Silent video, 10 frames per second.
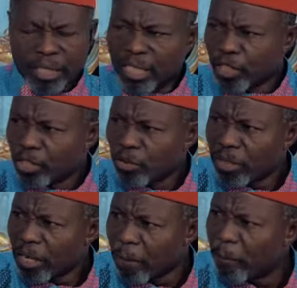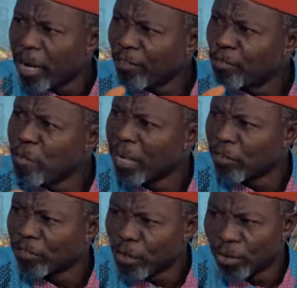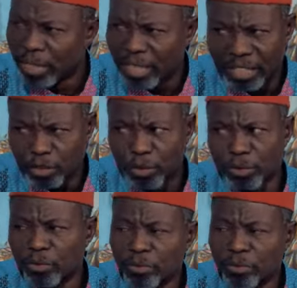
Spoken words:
there is a powerful man of God that I know.